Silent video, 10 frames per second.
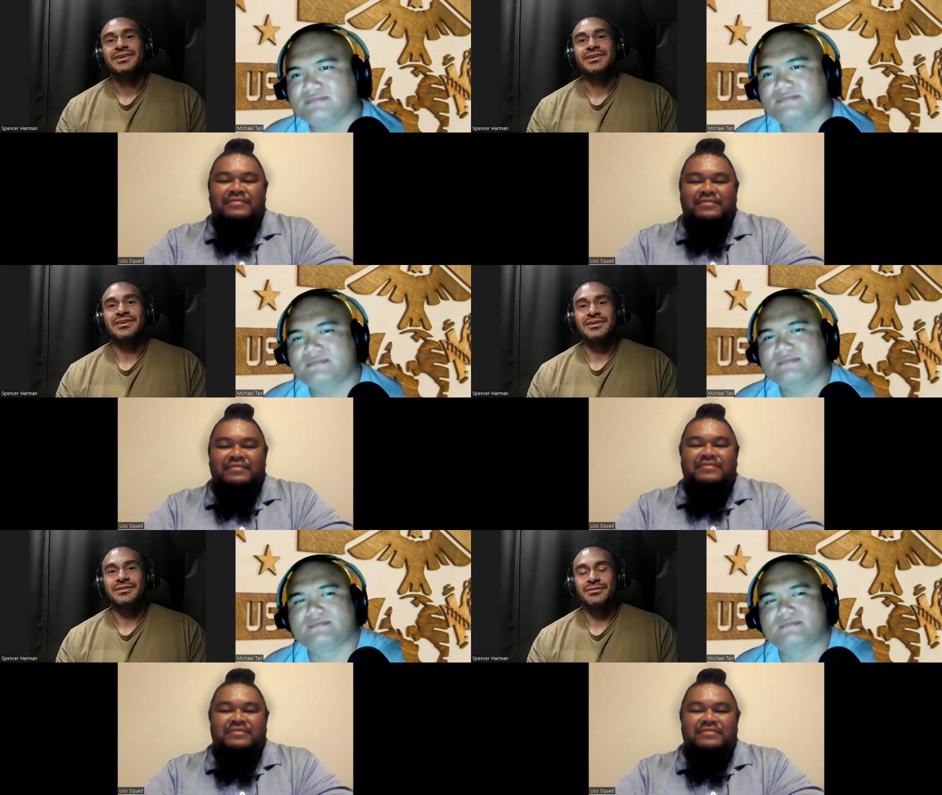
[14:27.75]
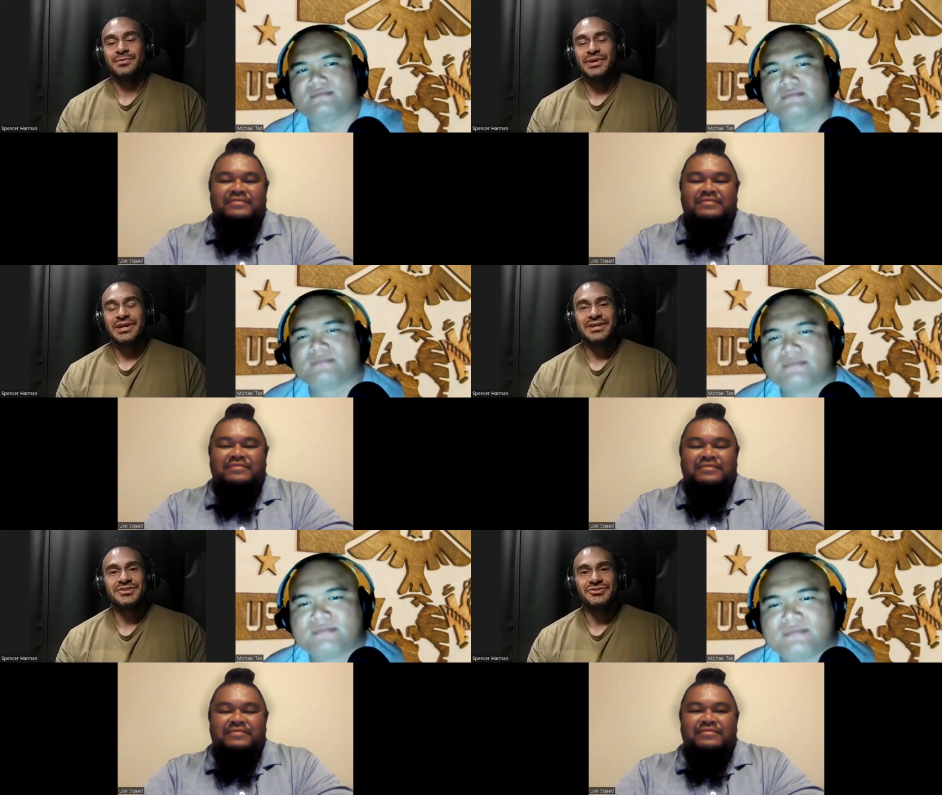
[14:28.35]
Speaker 1: yeah, or my
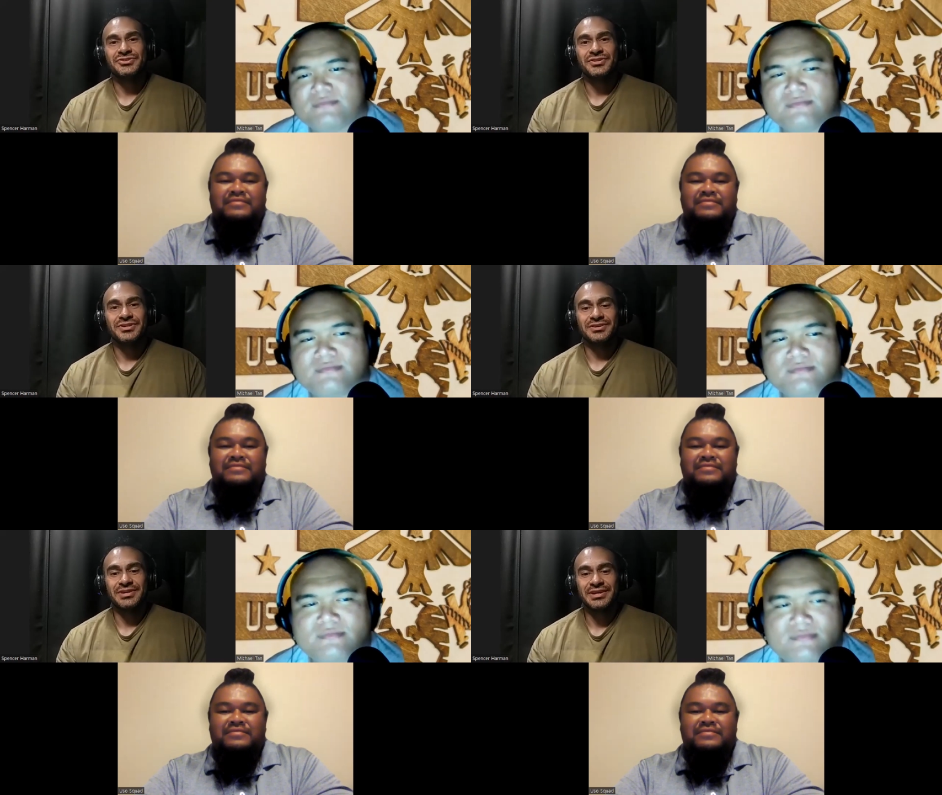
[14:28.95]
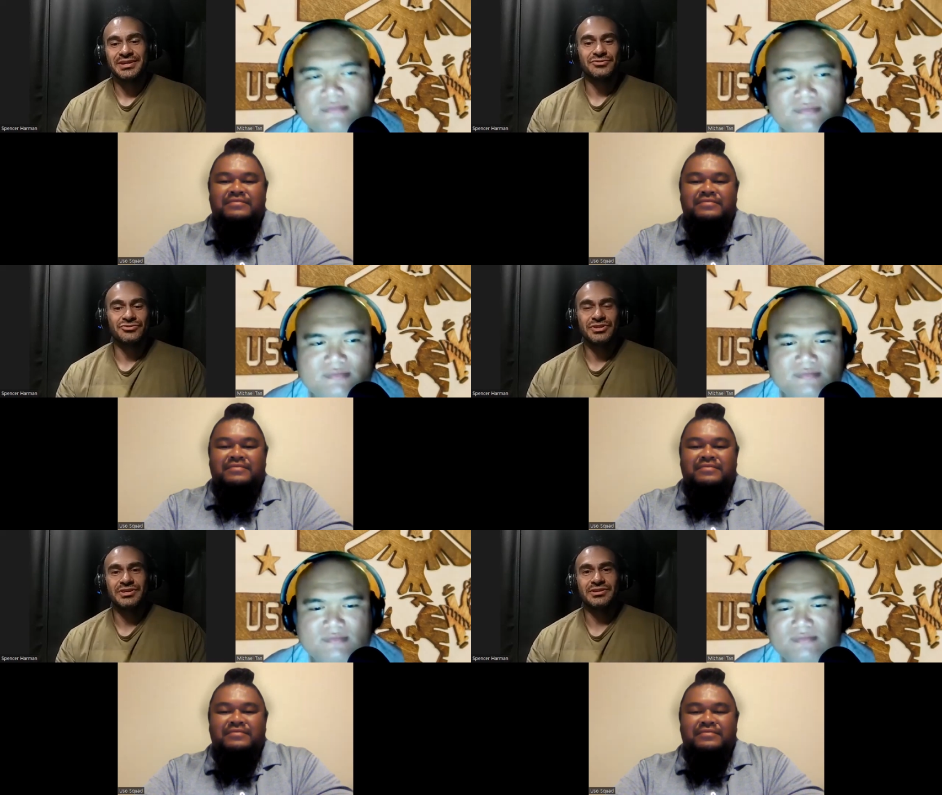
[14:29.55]
aunties cook, like
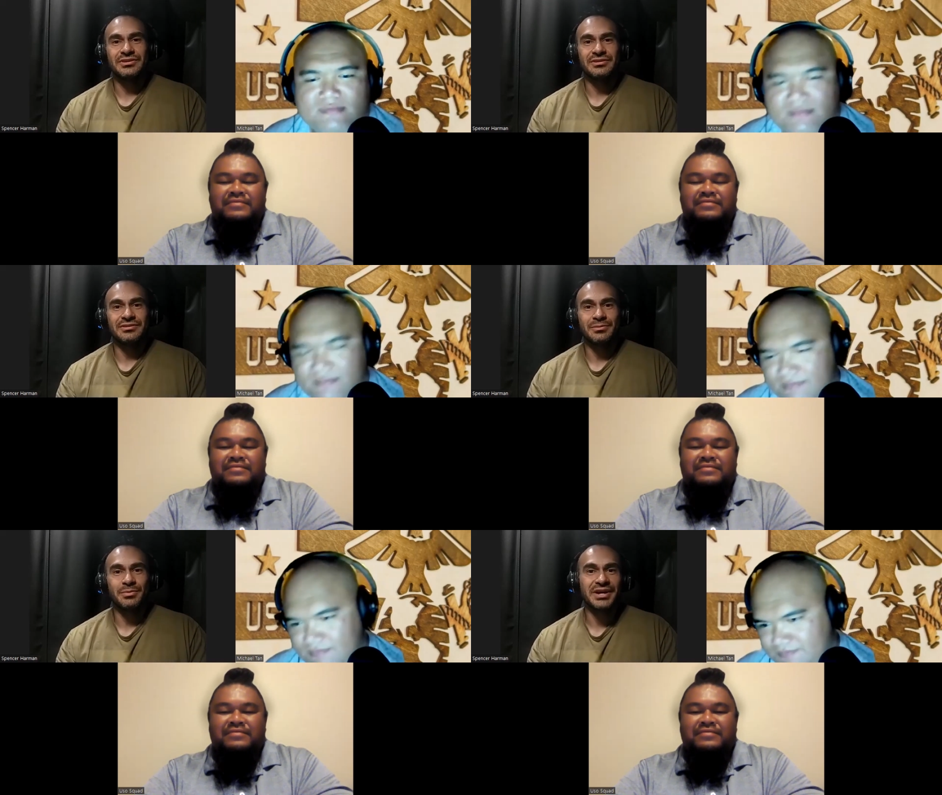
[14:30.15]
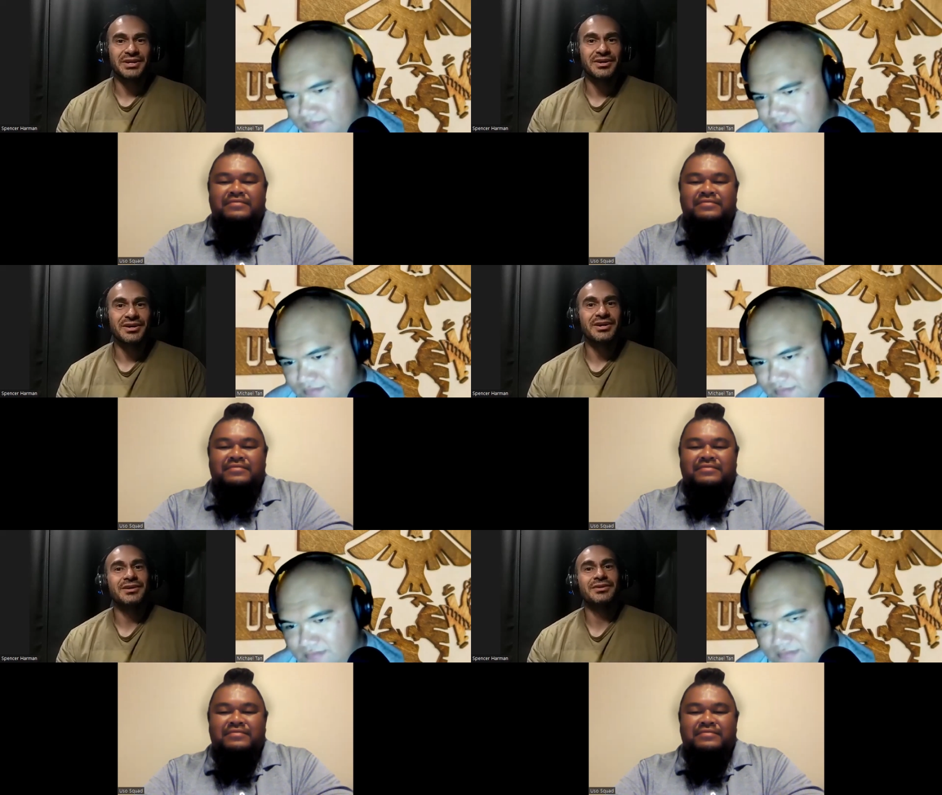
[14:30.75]
usually in the, the
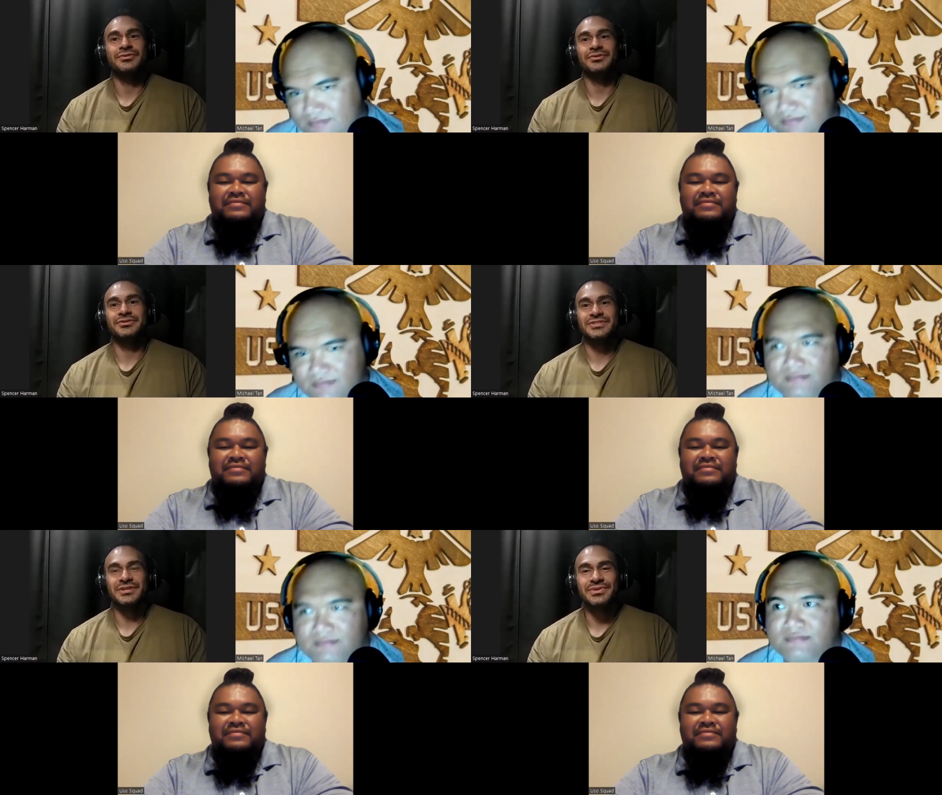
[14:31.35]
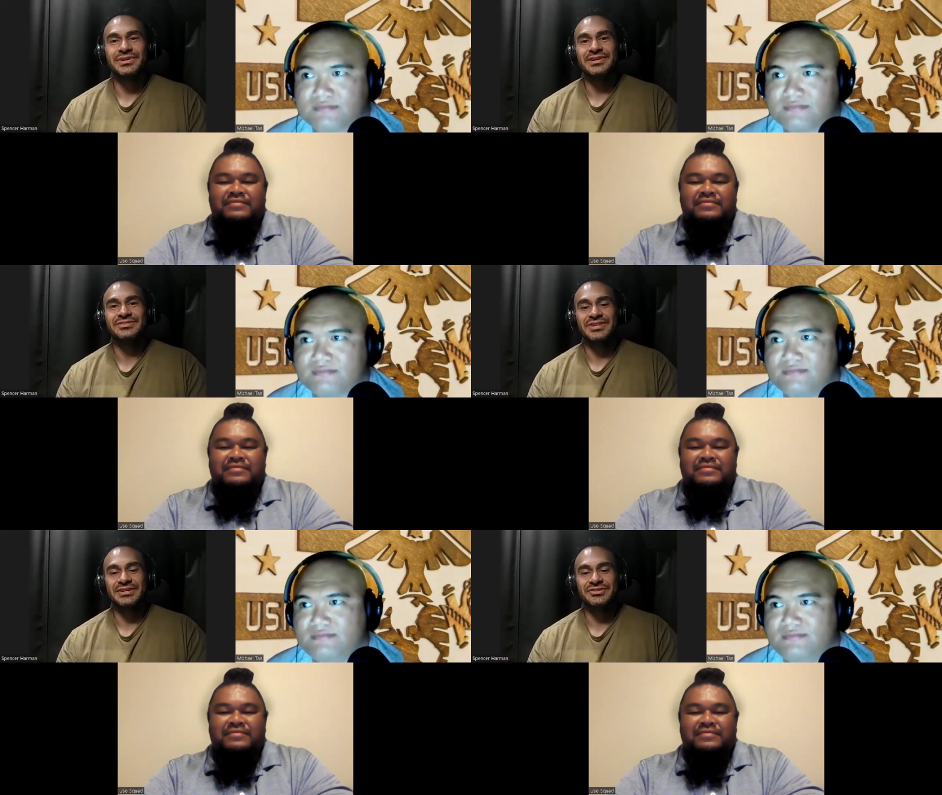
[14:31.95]
backyard or something.
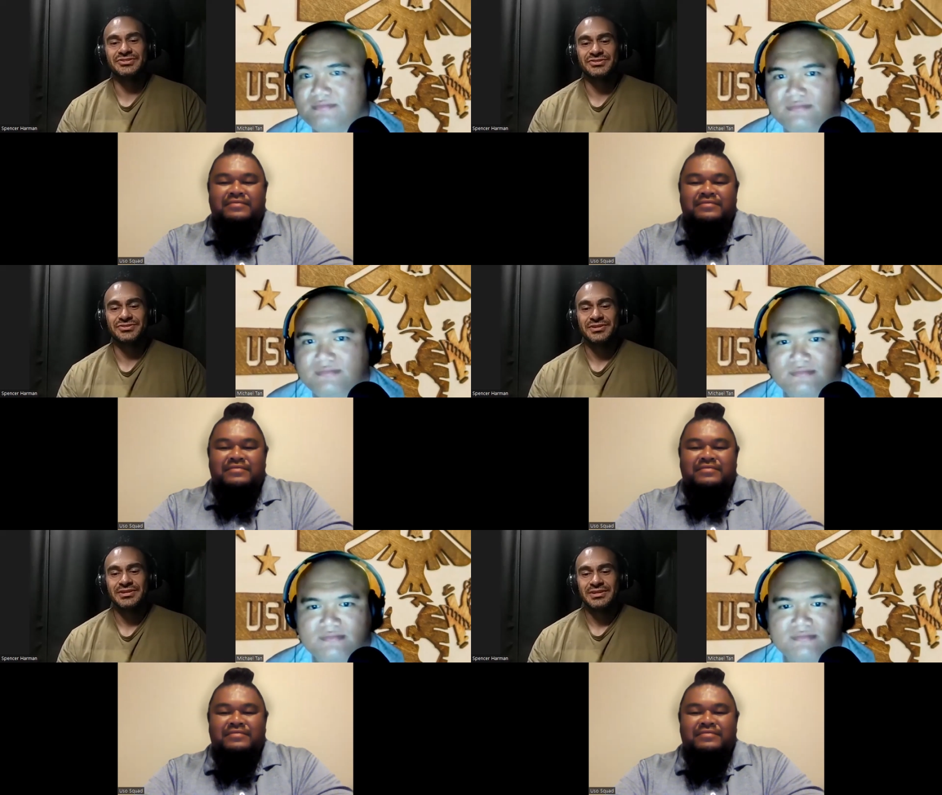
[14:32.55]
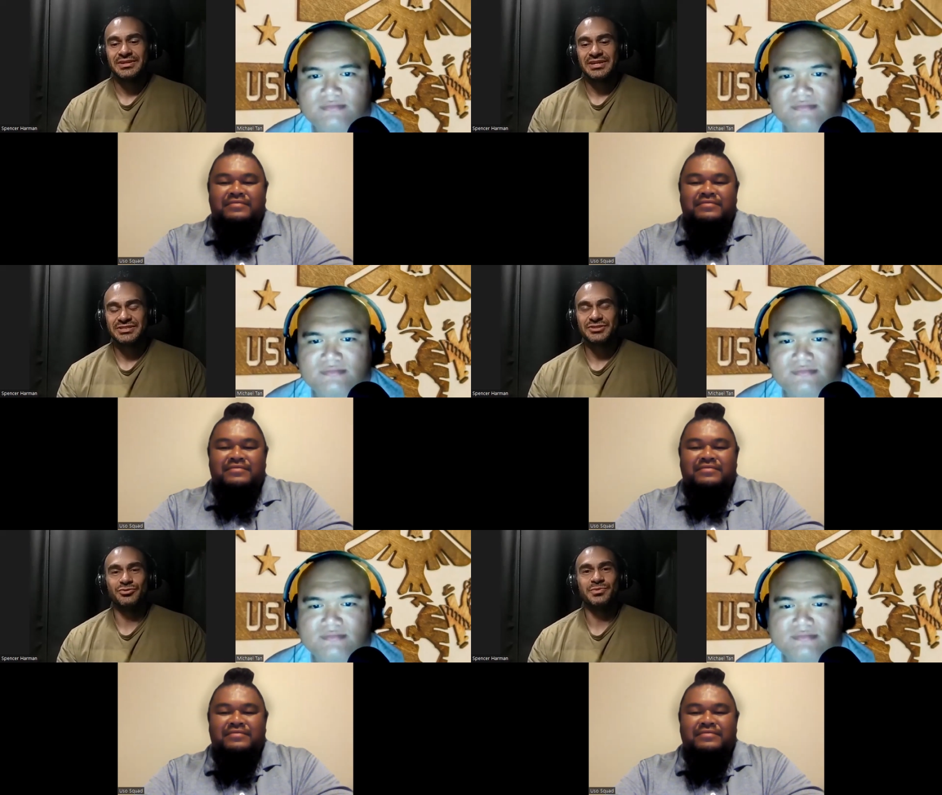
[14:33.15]
It's like, it's just, I
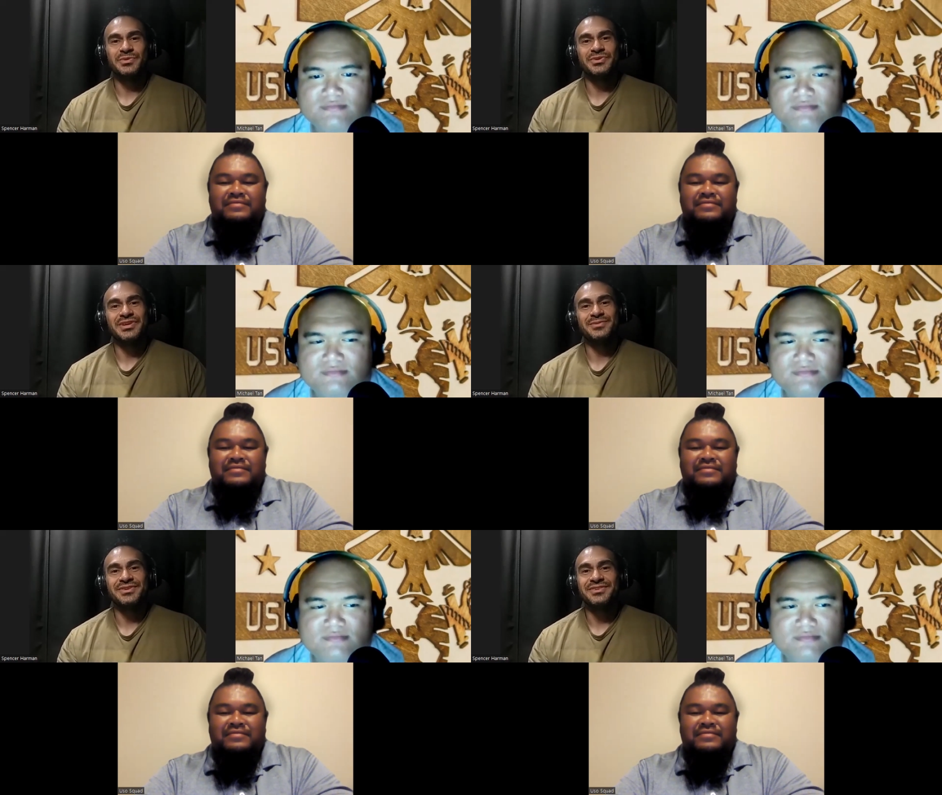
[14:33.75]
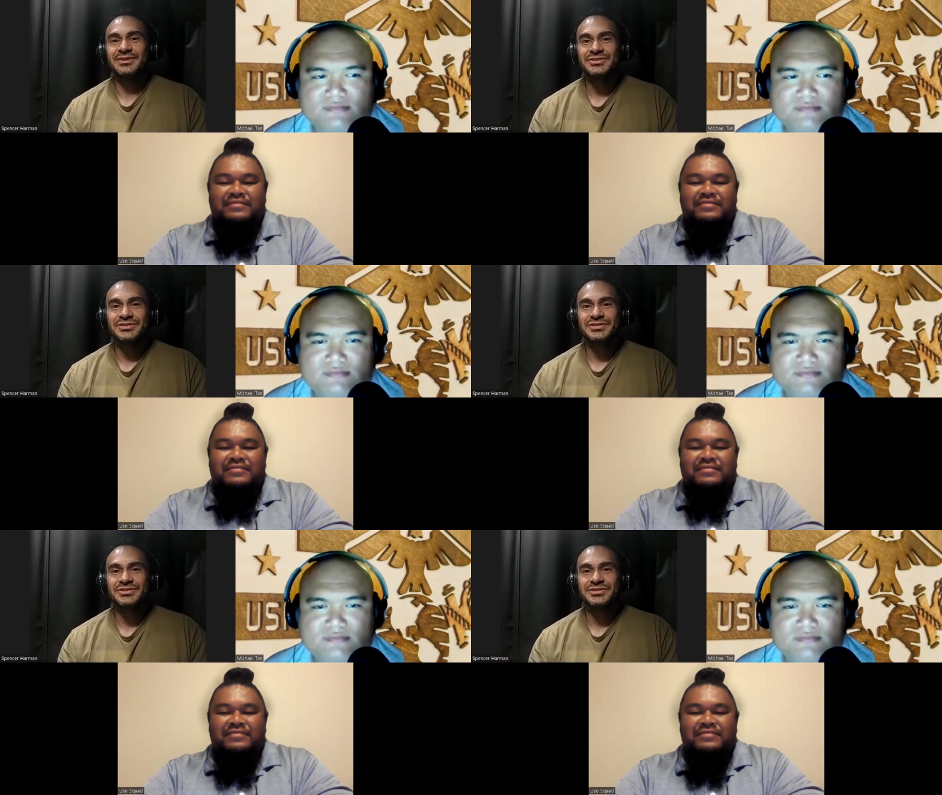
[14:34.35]
still remember that. But I was